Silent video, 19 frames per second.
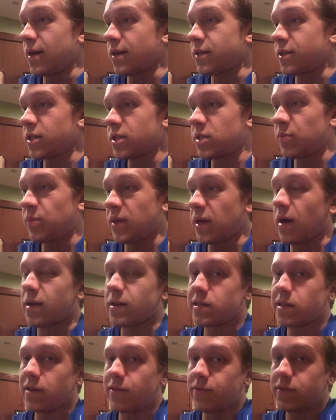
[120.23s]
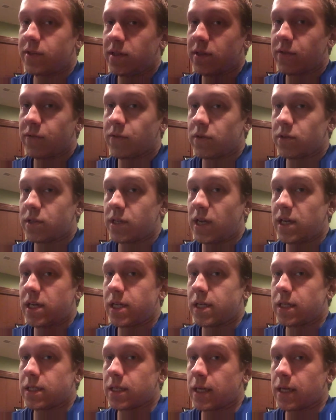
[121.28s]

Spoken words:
Just to be honest, I've seen the first 18